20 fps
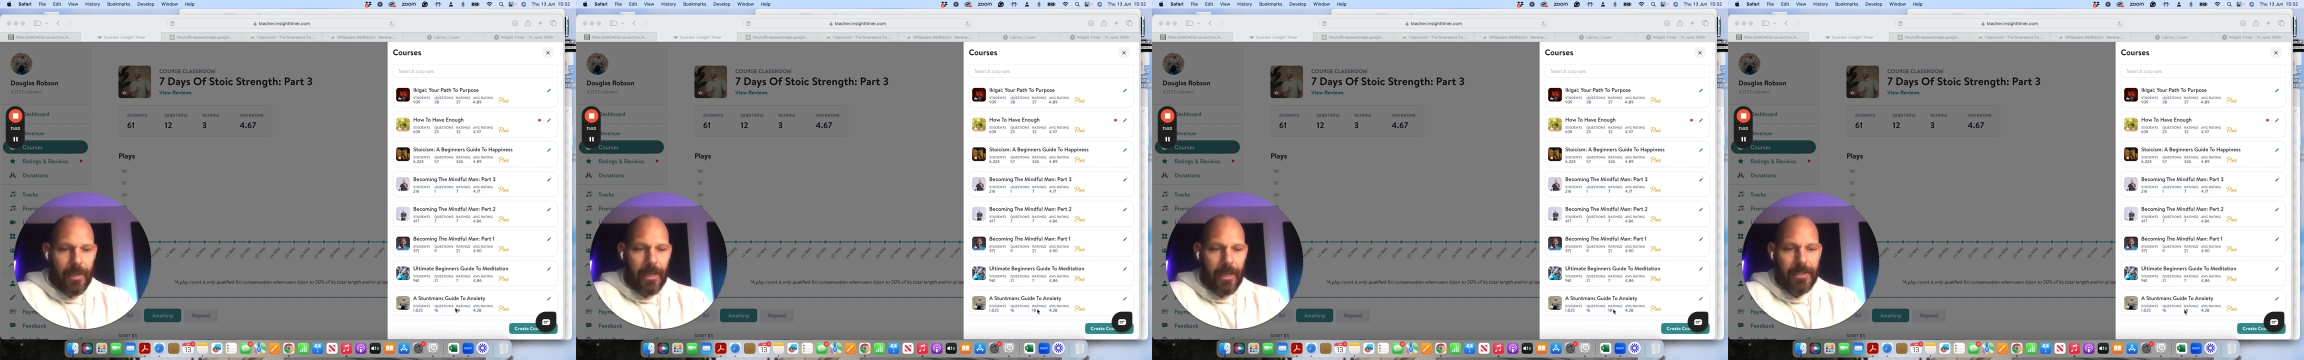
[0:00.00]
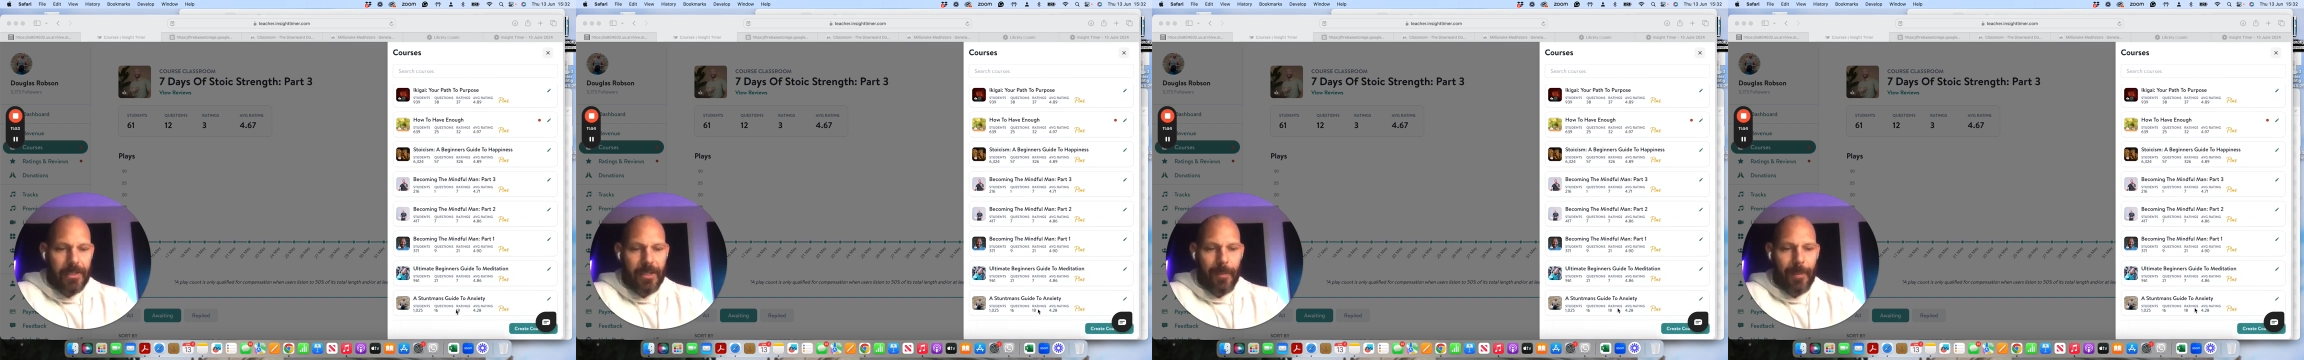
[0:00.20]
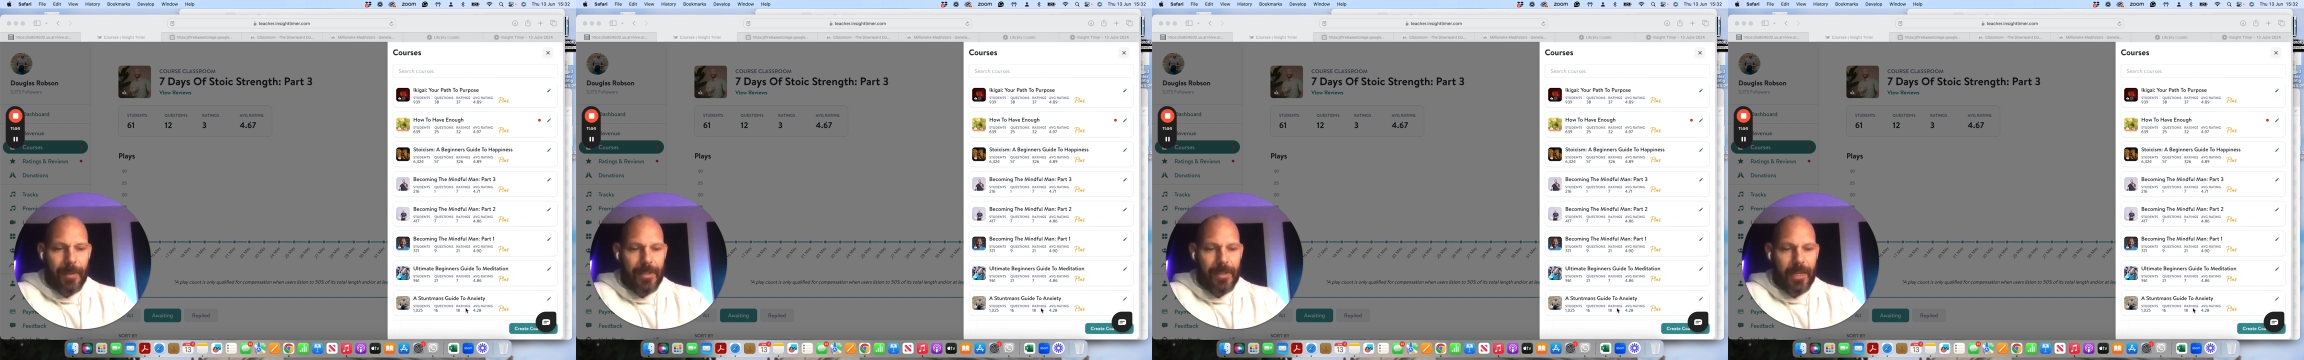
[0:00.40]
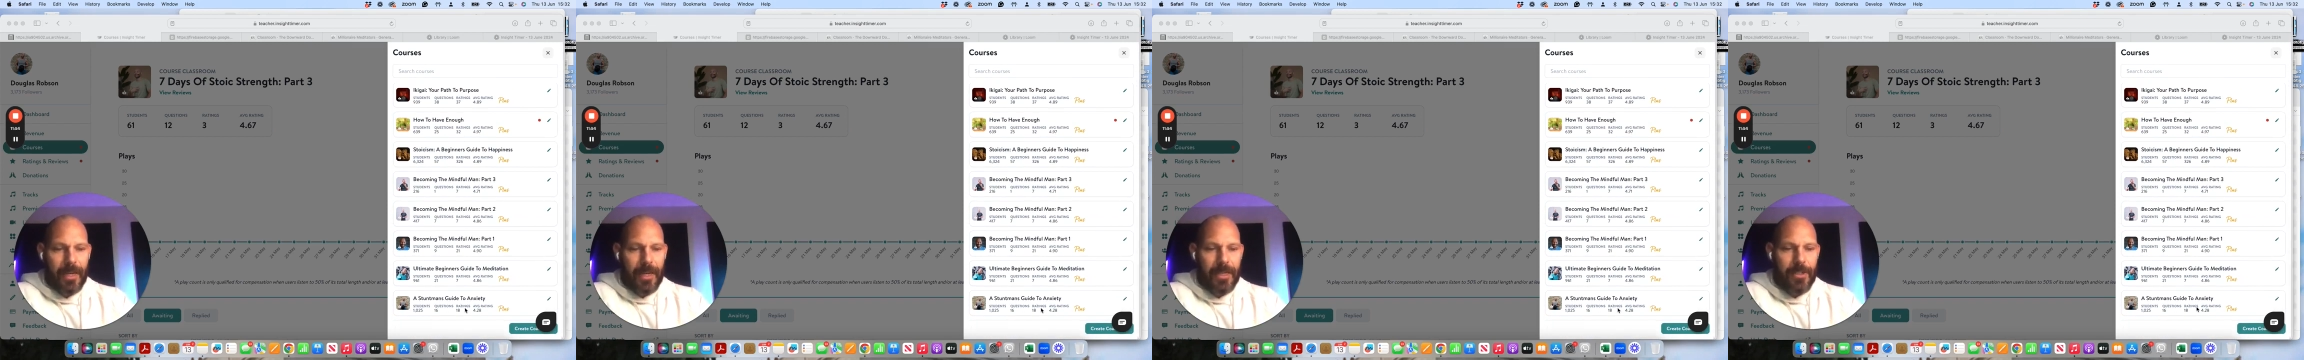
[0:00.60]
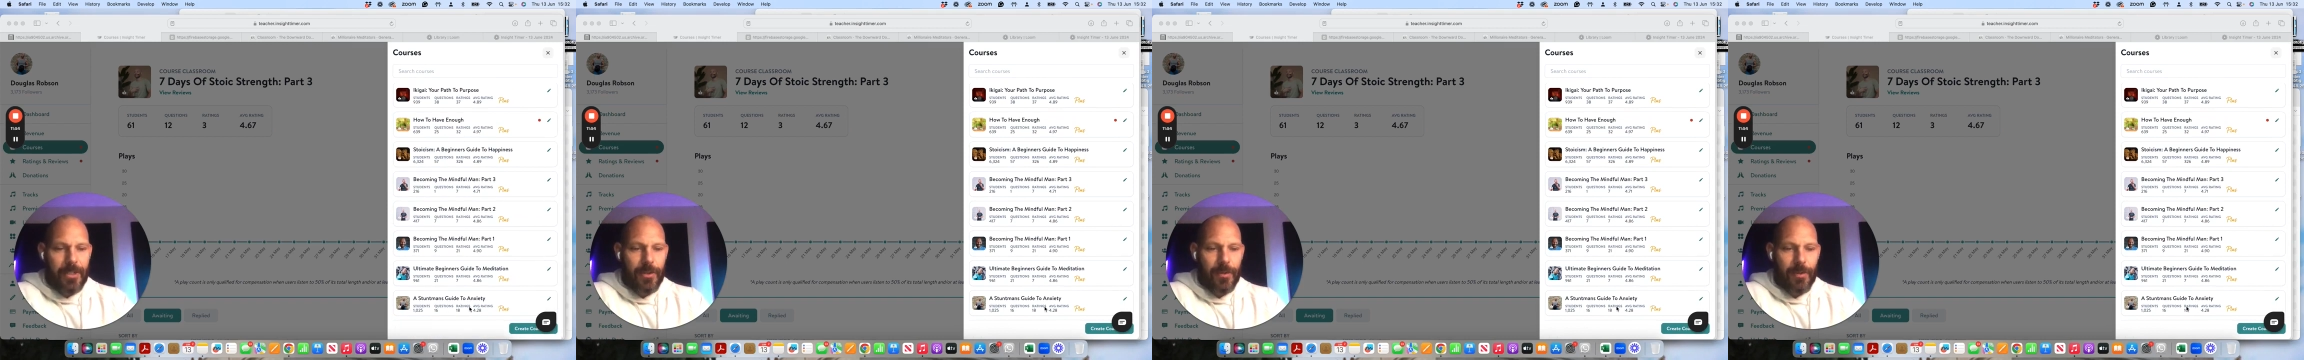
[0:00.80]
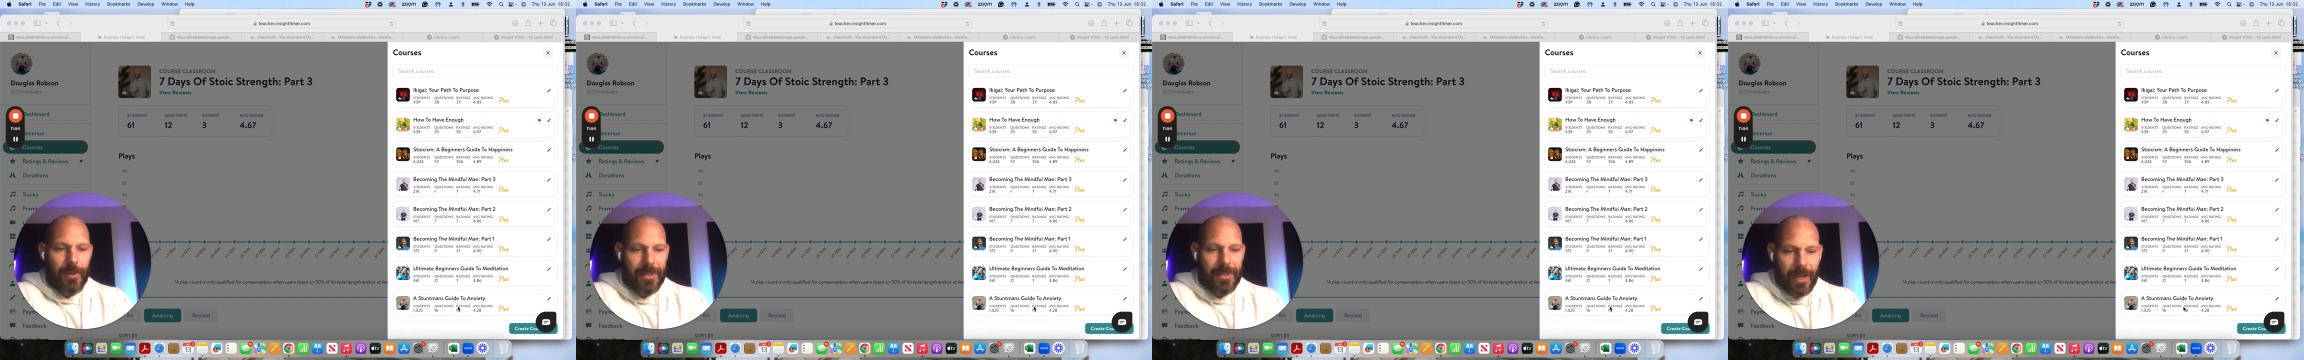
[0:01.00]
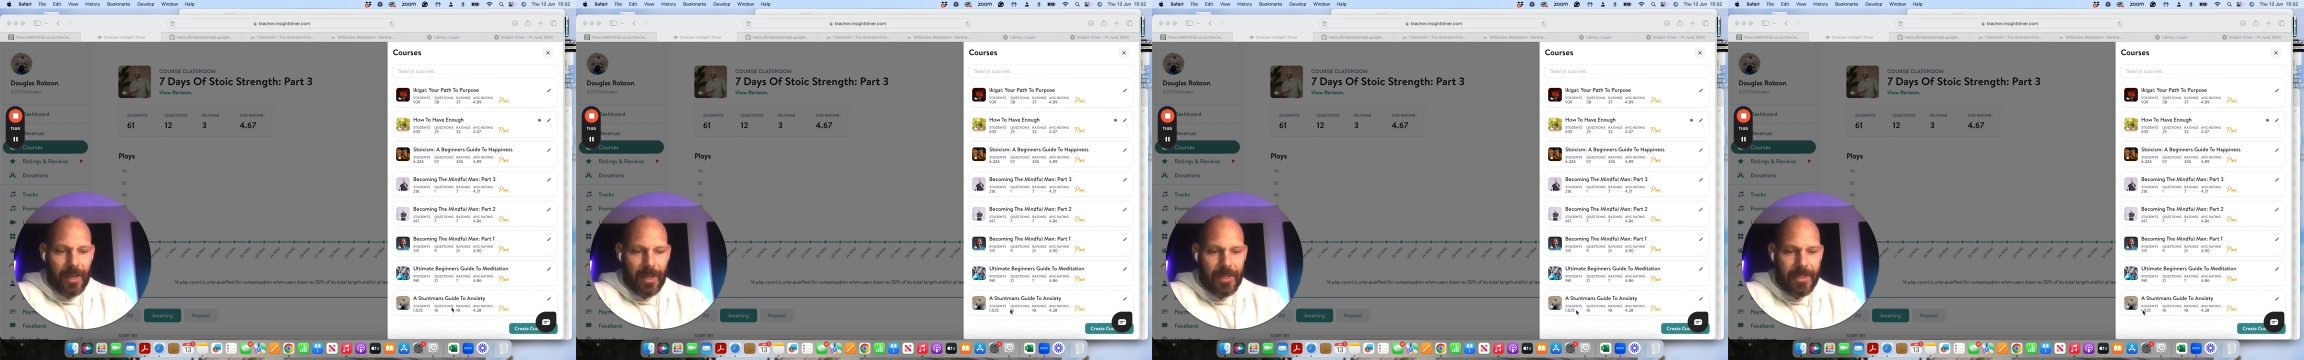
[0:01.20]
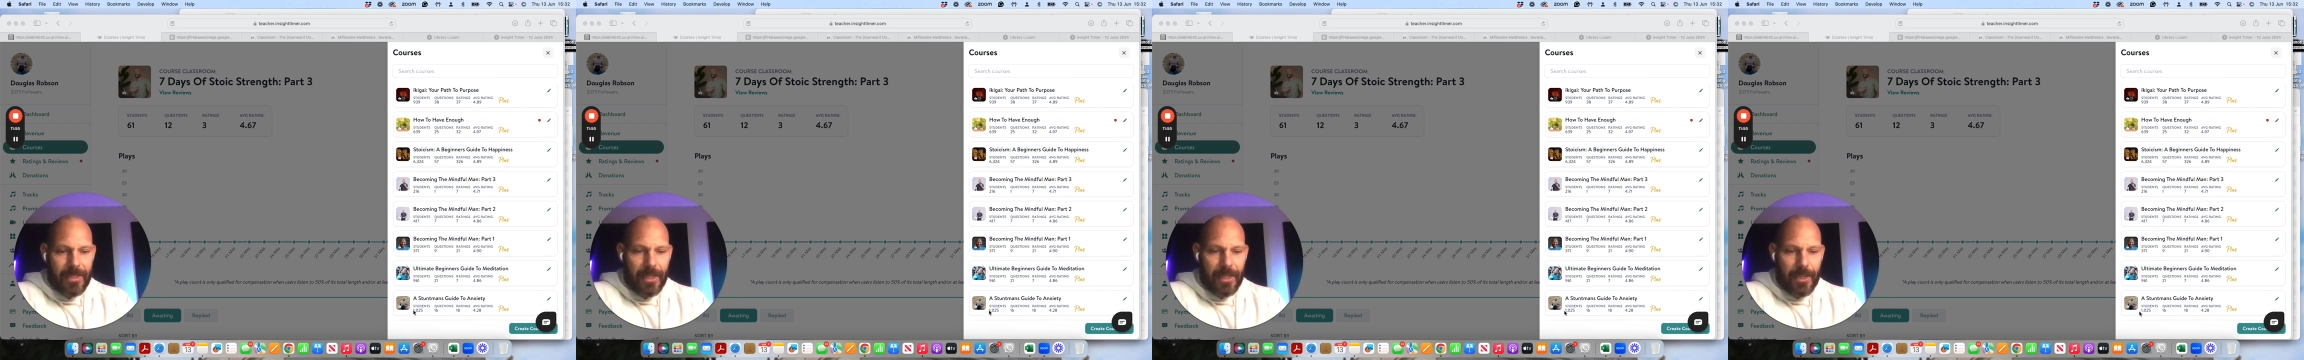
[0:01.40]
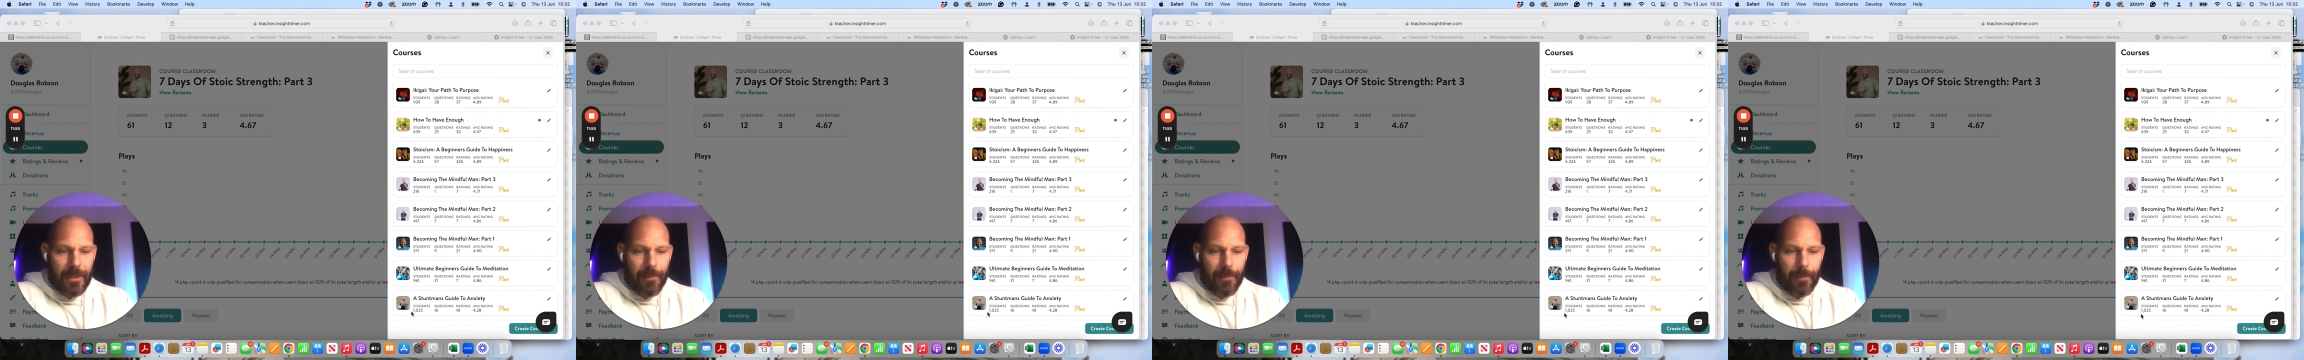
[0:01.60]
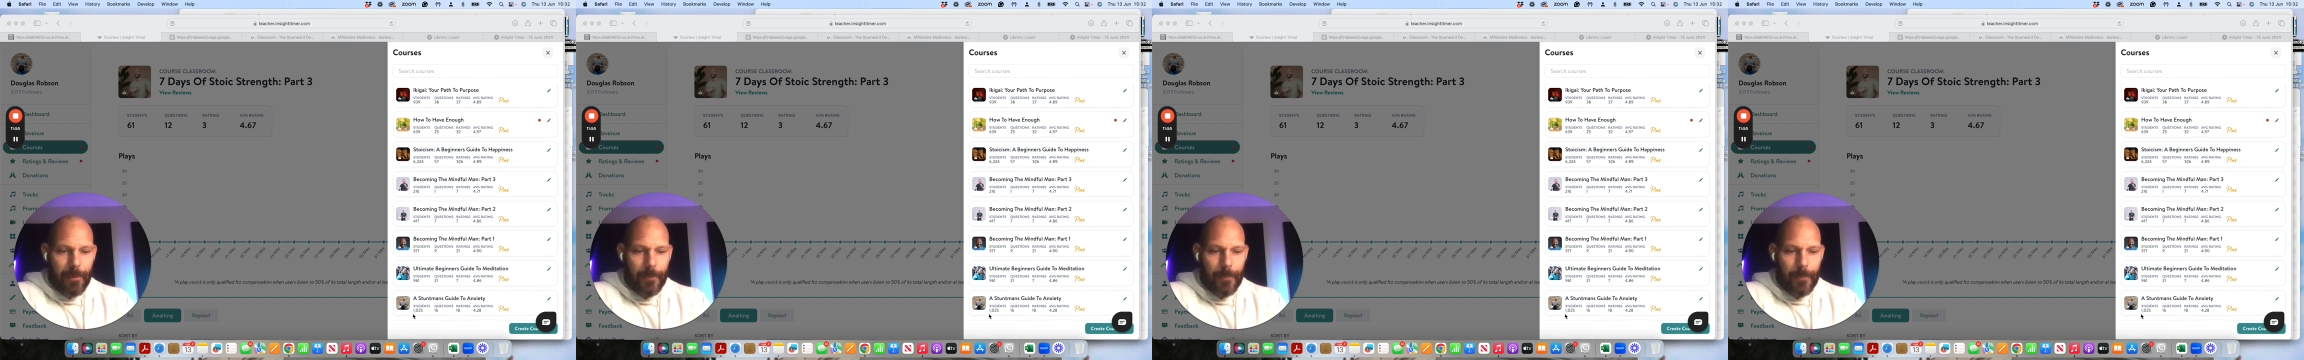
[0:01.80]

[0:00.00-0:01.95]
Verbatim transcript: A Stuntman's Guide to Anxiety,